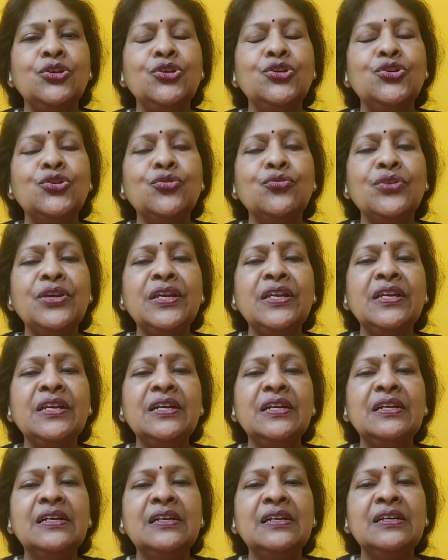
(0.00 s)
showing
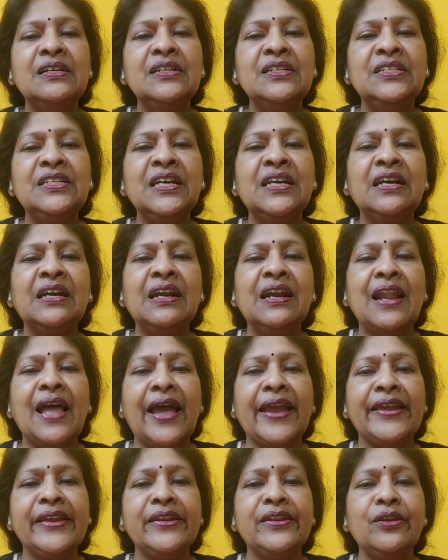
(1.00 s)
a
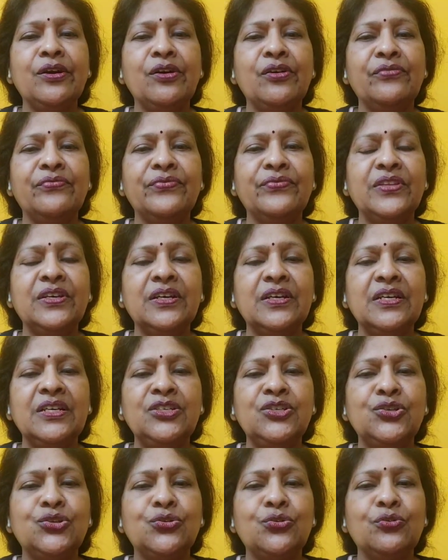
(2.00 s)
decline of the
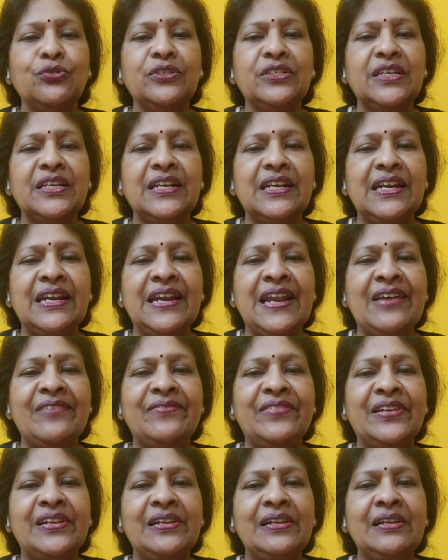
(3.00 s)
estrogen
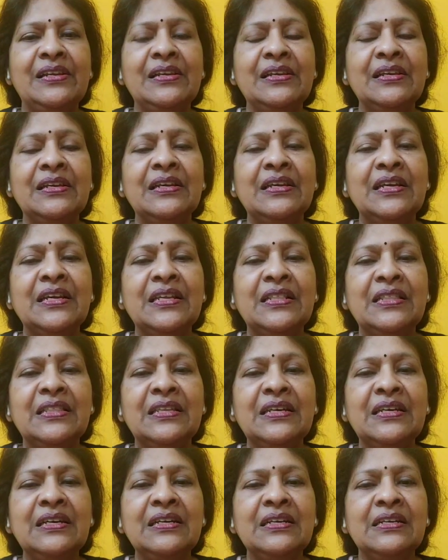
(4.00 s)
level in
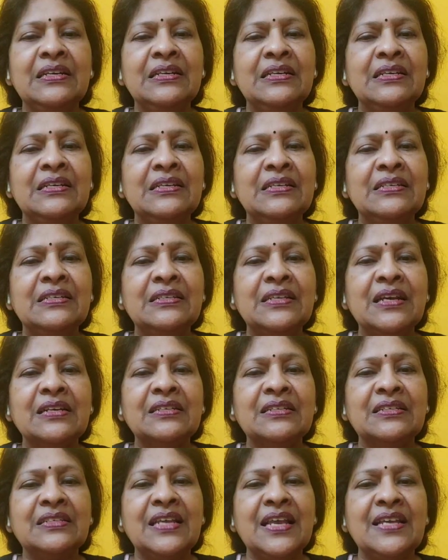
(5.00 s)
the
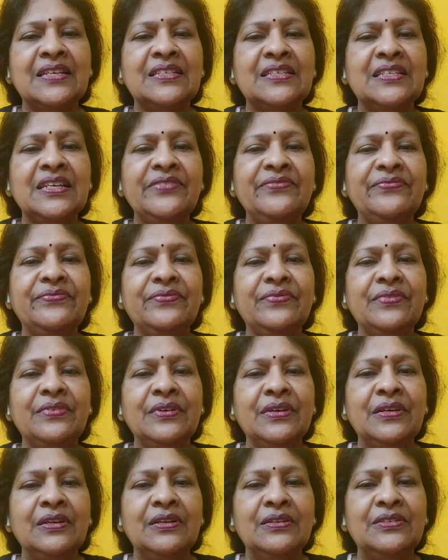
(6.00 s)
successive
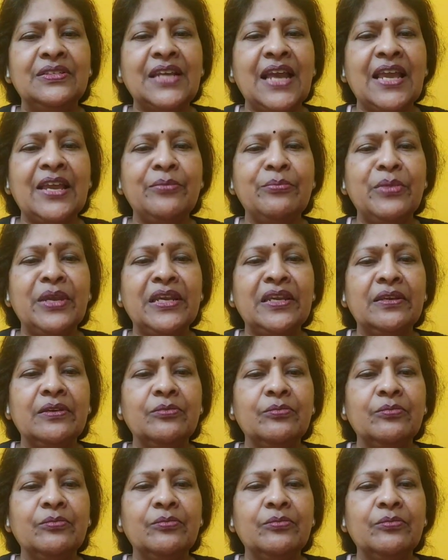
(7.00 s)
timing.